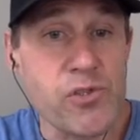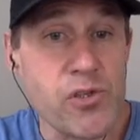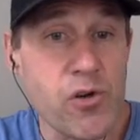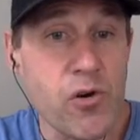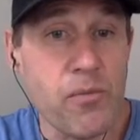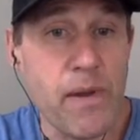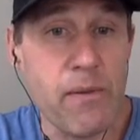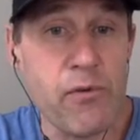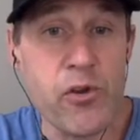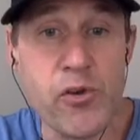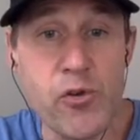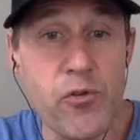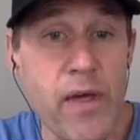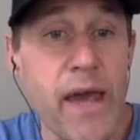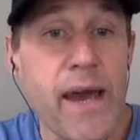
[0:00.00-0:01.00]
So maybe you
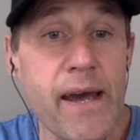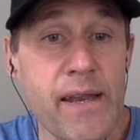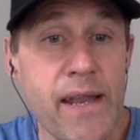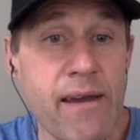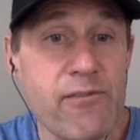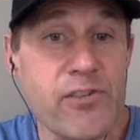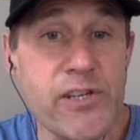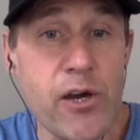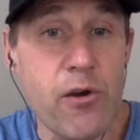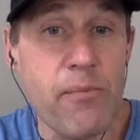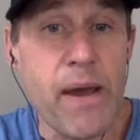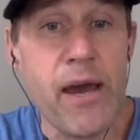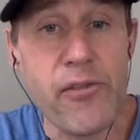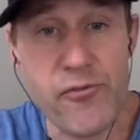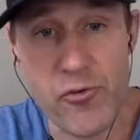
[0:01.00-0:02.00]
do that, have a shared
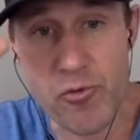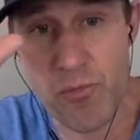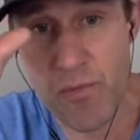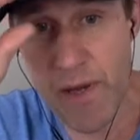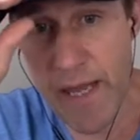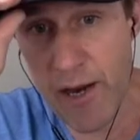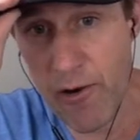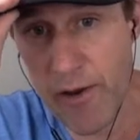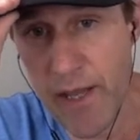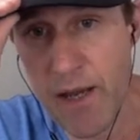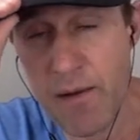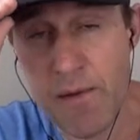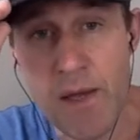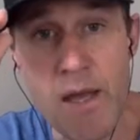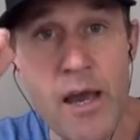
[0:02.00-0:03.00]
bathroom
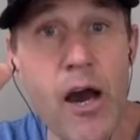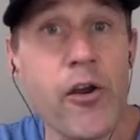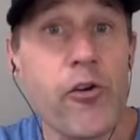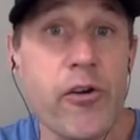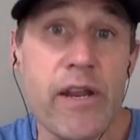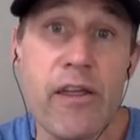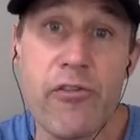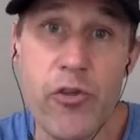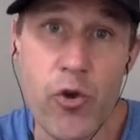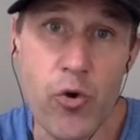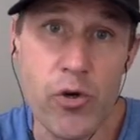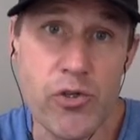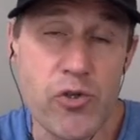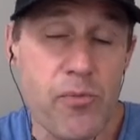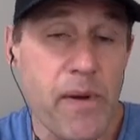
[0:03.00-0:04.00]
area underneath
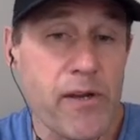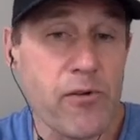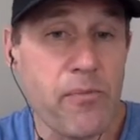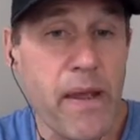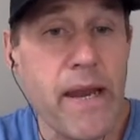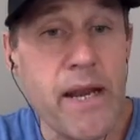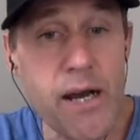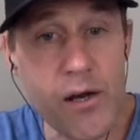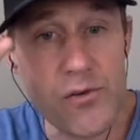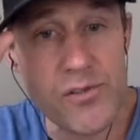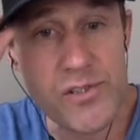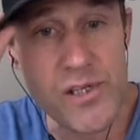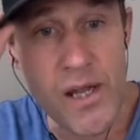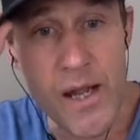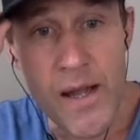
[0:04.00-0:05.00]
your 2-bedroom main
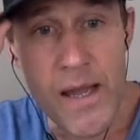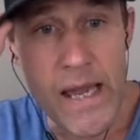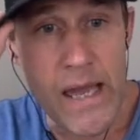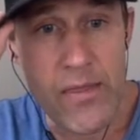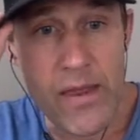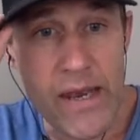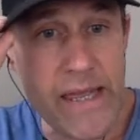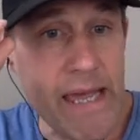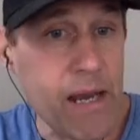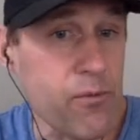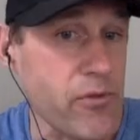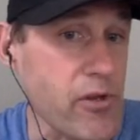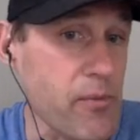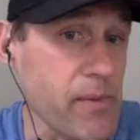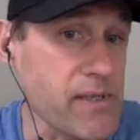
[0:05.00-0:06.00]
house. And then again,
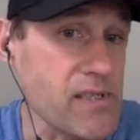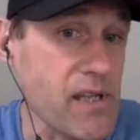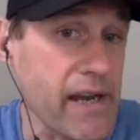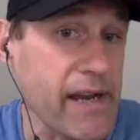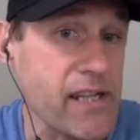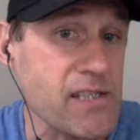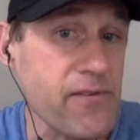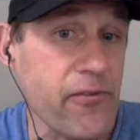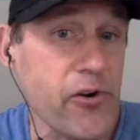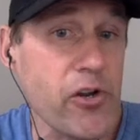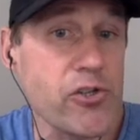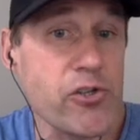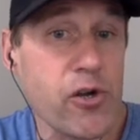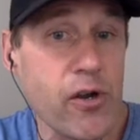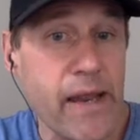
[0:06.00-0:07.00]
with your miscellaneous
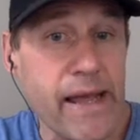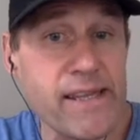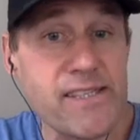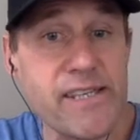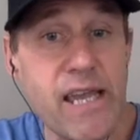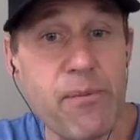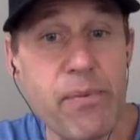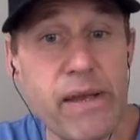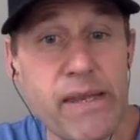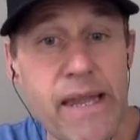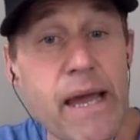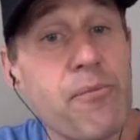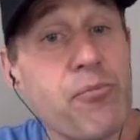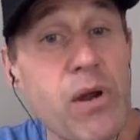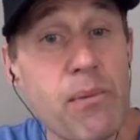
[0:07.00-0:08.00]
furniture, landscaping, and
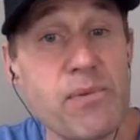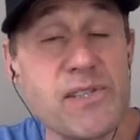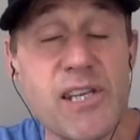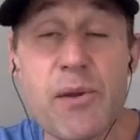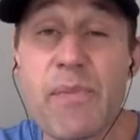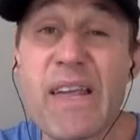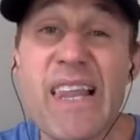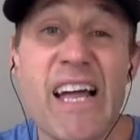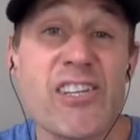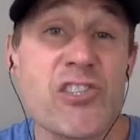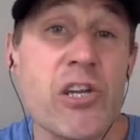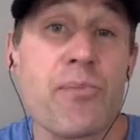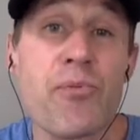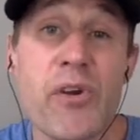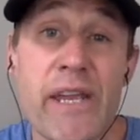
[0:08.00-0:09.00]
land prep, it's going to be a lot
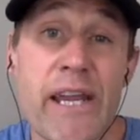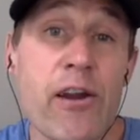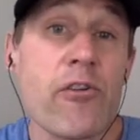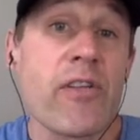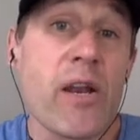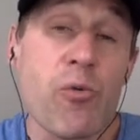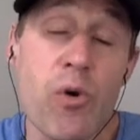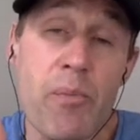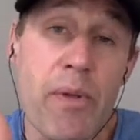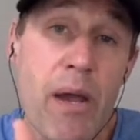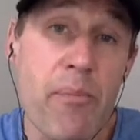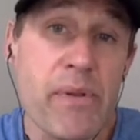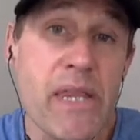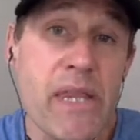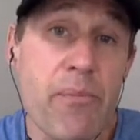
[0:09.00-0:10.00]
cheaper here than it would be
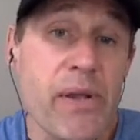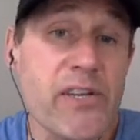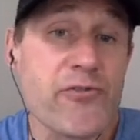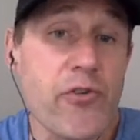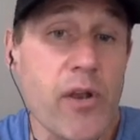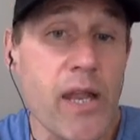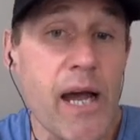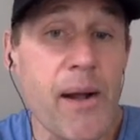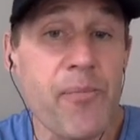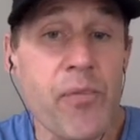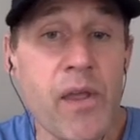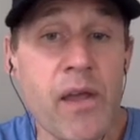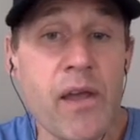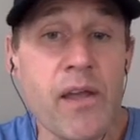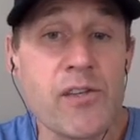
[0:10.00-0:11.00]
up at that beachfront lot.
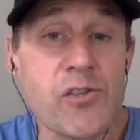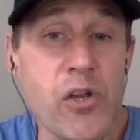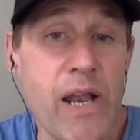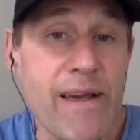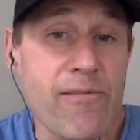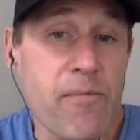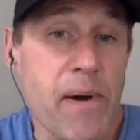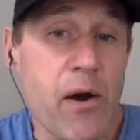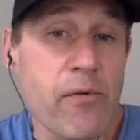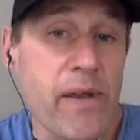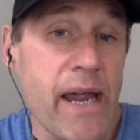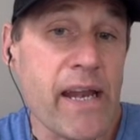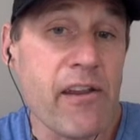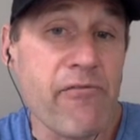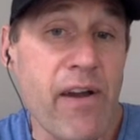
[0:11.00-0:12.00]
So you'd have about
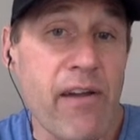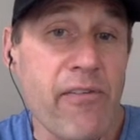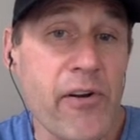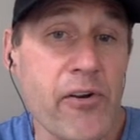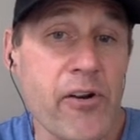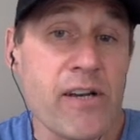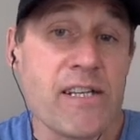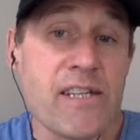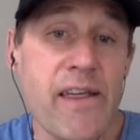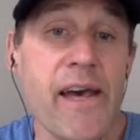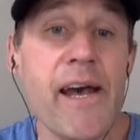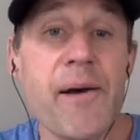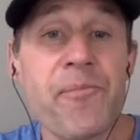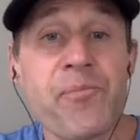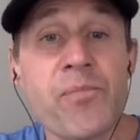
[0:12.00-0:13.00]
$9,500 into
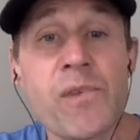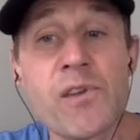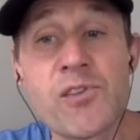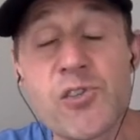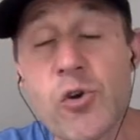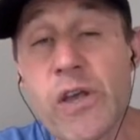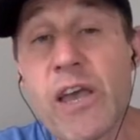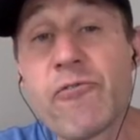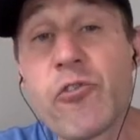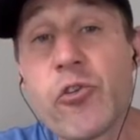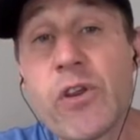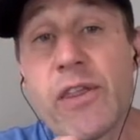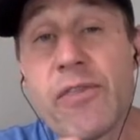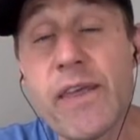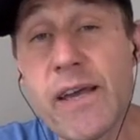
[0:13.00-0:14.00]
that. So if you
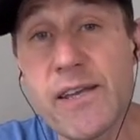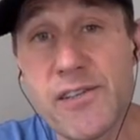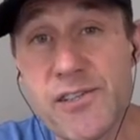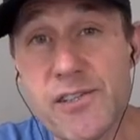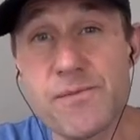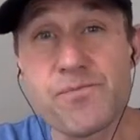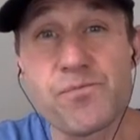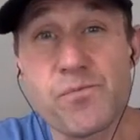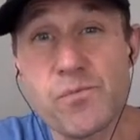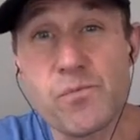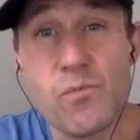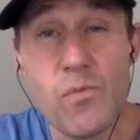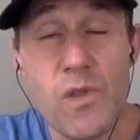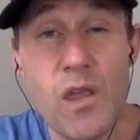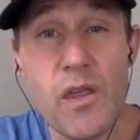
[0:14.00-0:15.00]
did this,
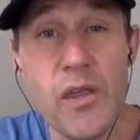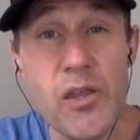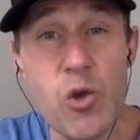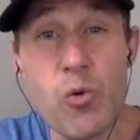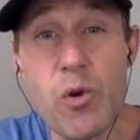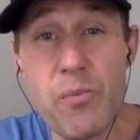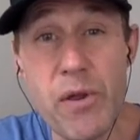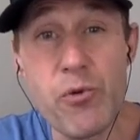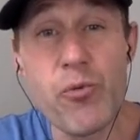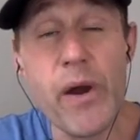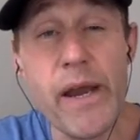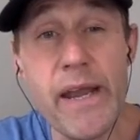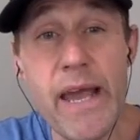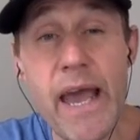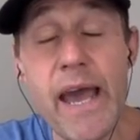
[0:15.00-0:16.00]
you would be
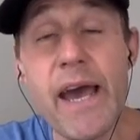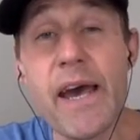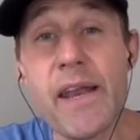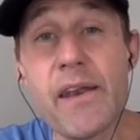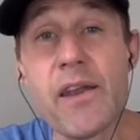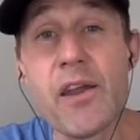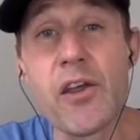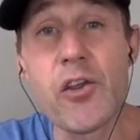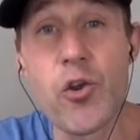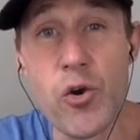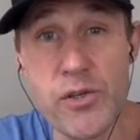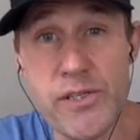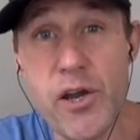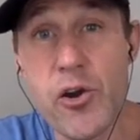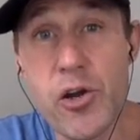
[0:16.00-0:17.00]
right at your
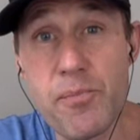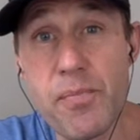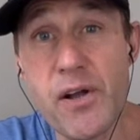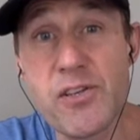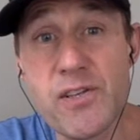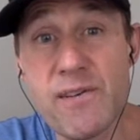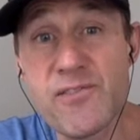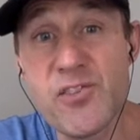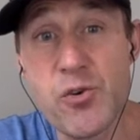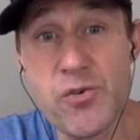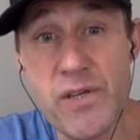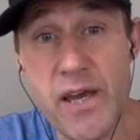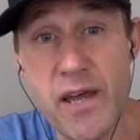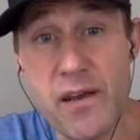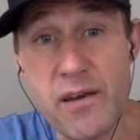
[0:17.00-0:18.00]
target budget of
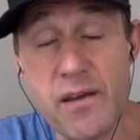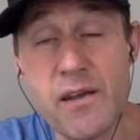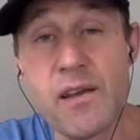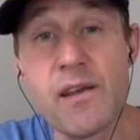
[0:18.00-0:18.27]
$210.